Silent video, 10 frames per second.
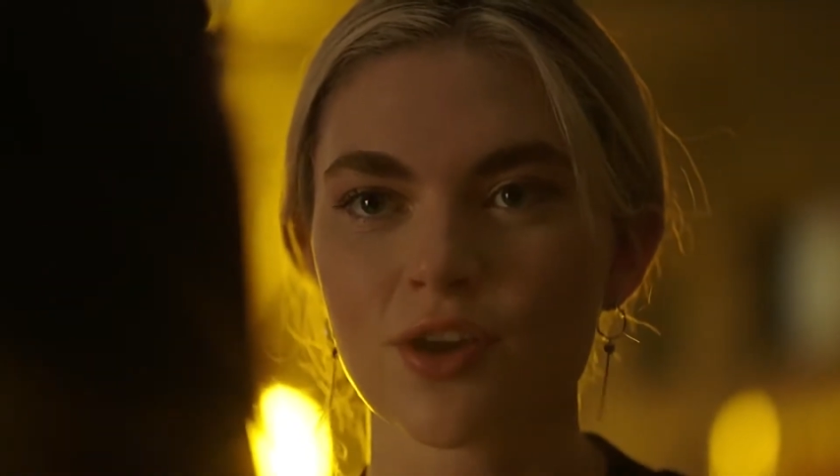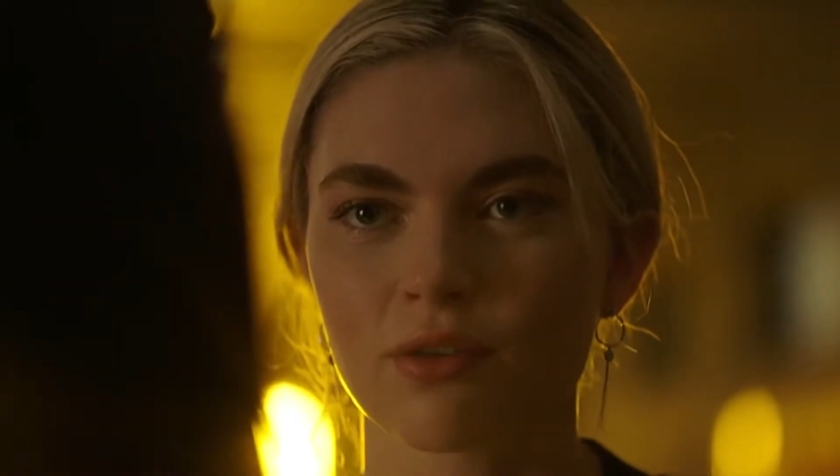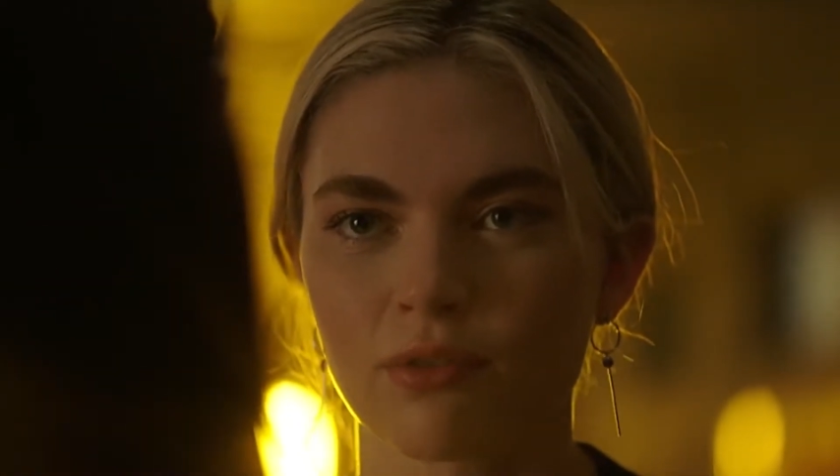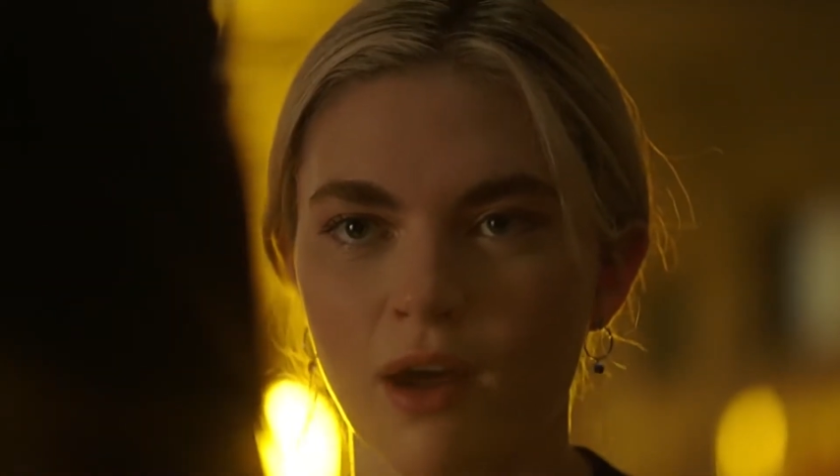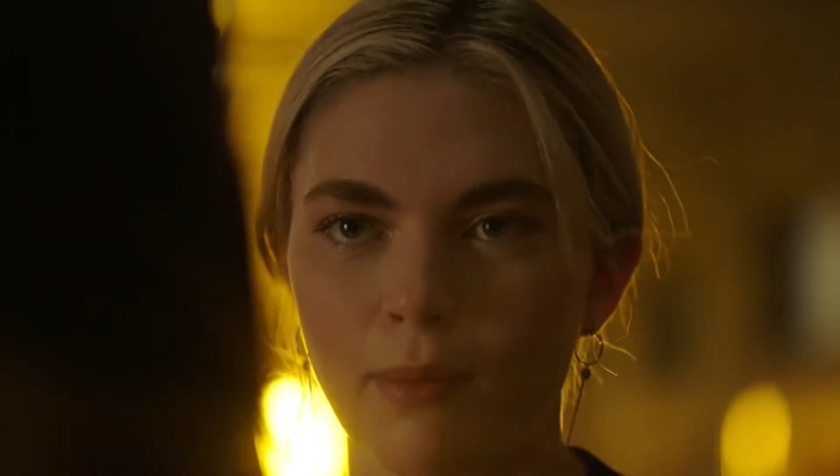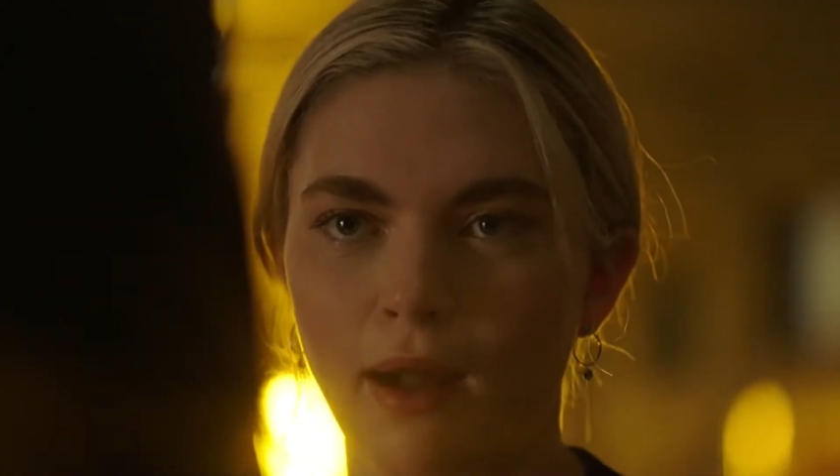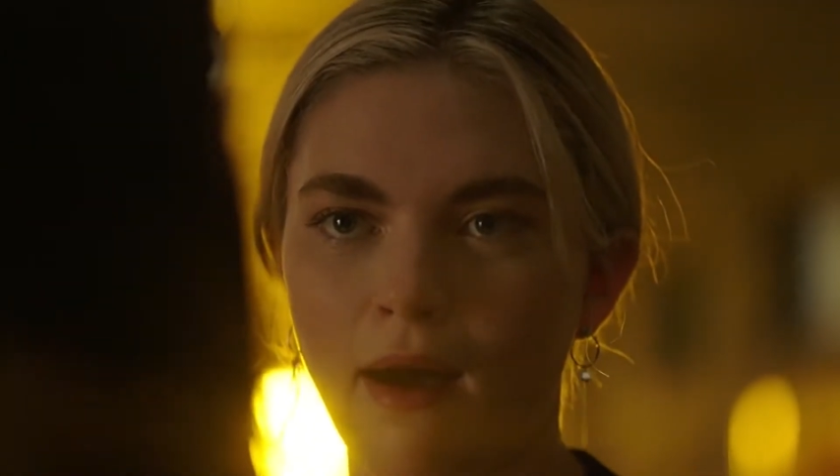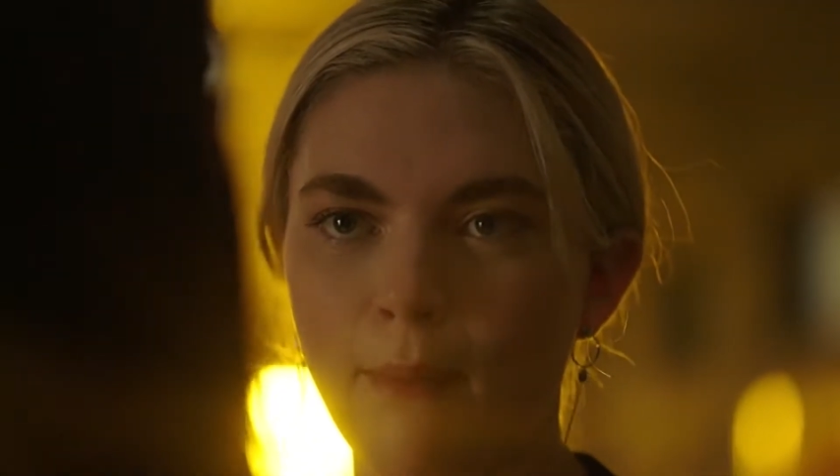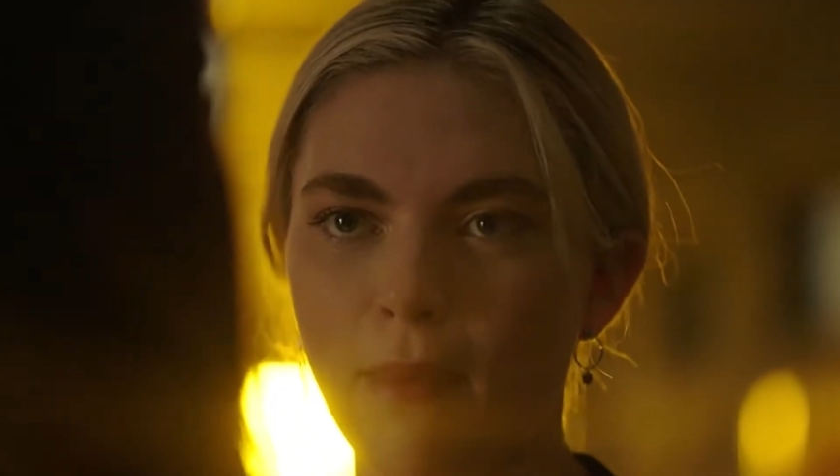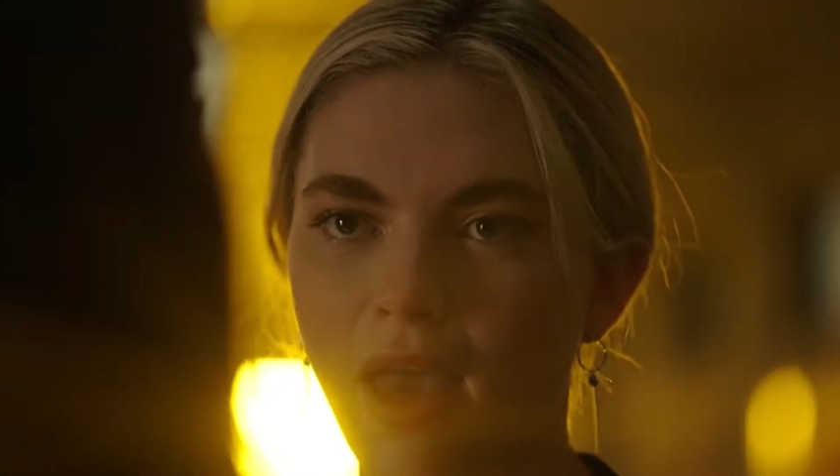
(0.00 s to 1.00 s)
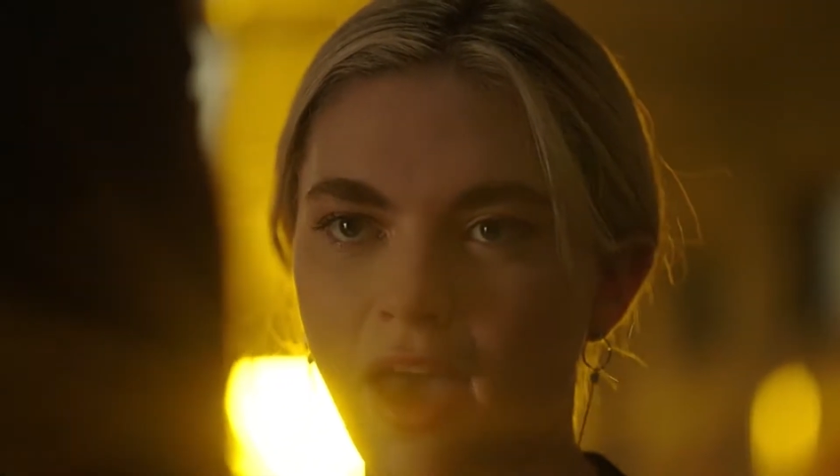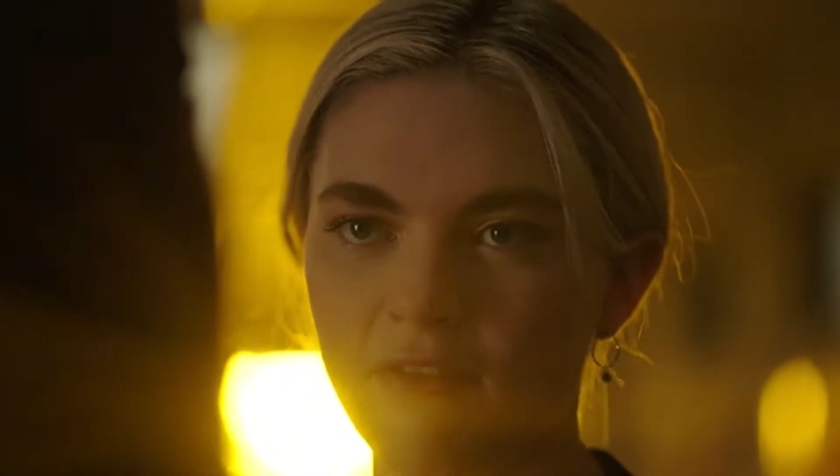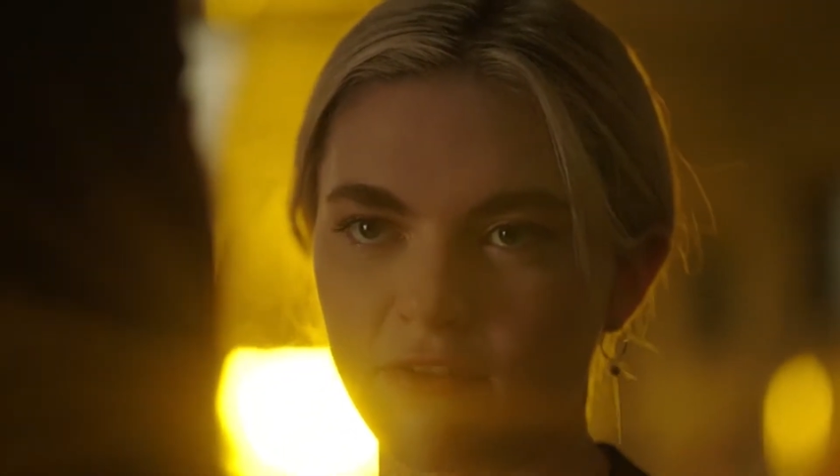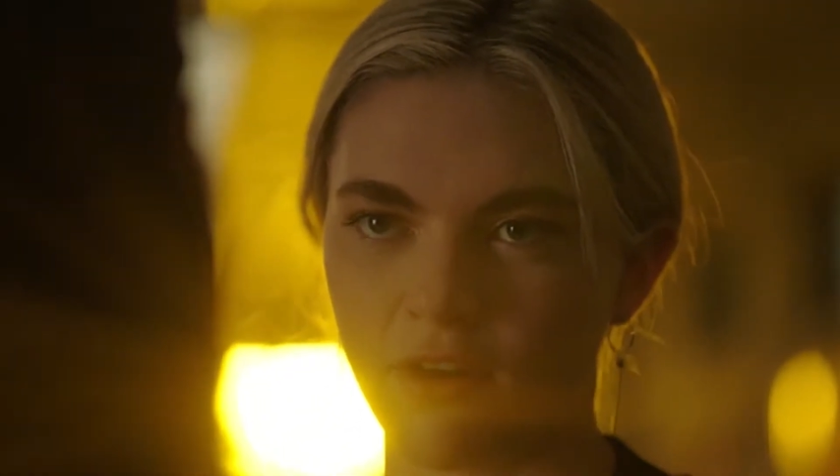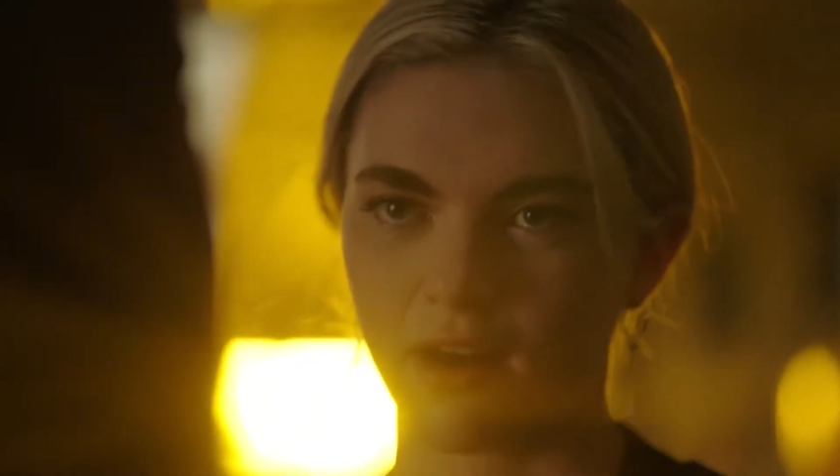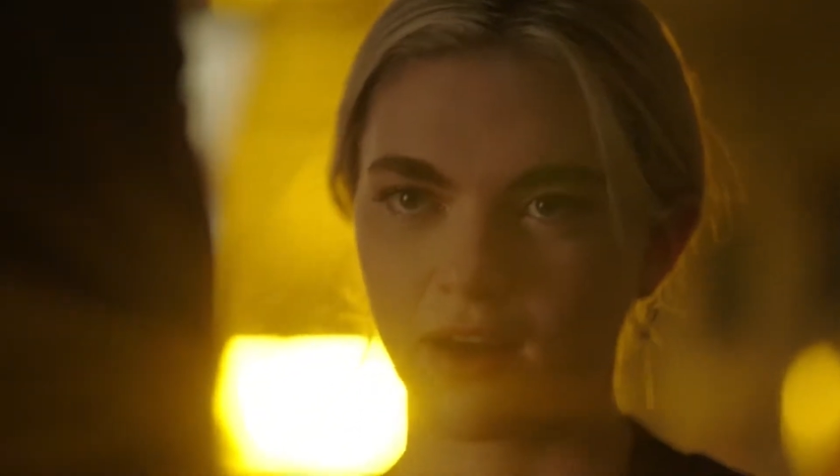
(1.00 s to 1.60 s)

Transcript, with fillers: rom-com ever.